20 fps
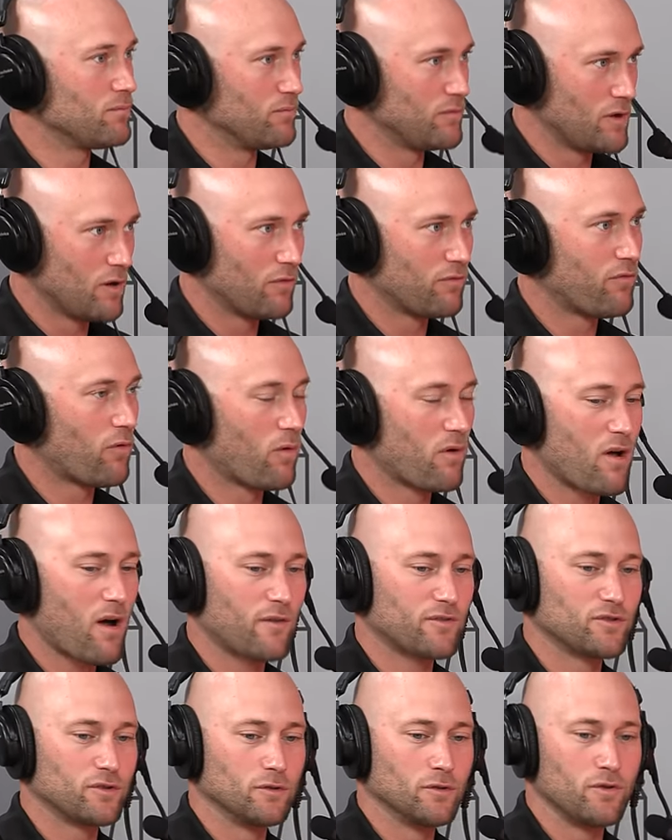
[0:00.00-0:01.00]
you know
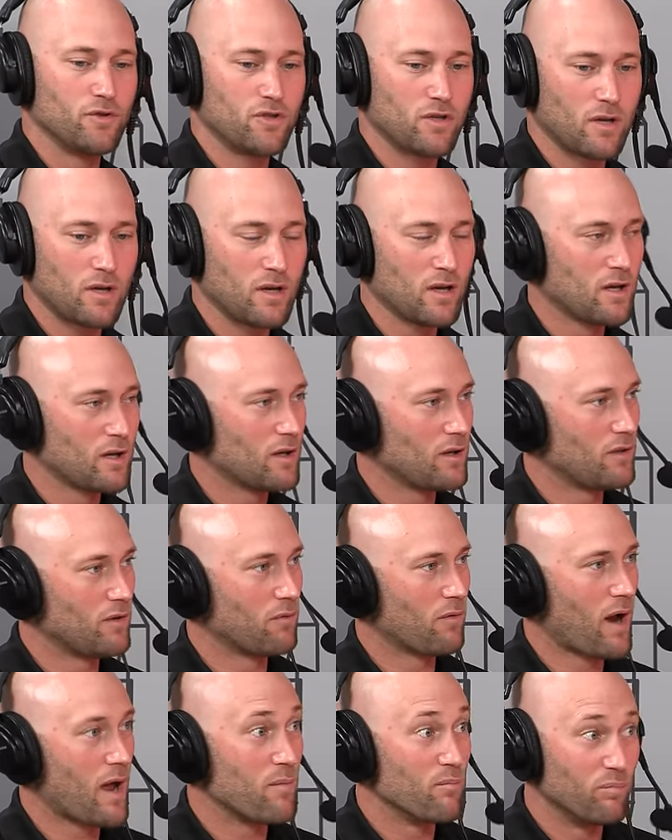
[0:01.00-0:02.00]
Fordoff solution, the
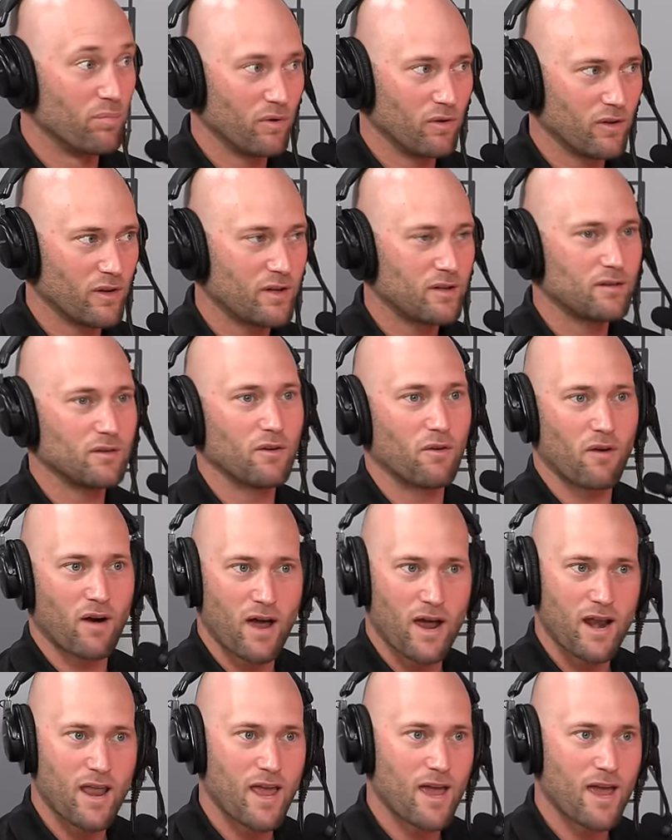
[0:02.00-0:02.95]
right bullet, the right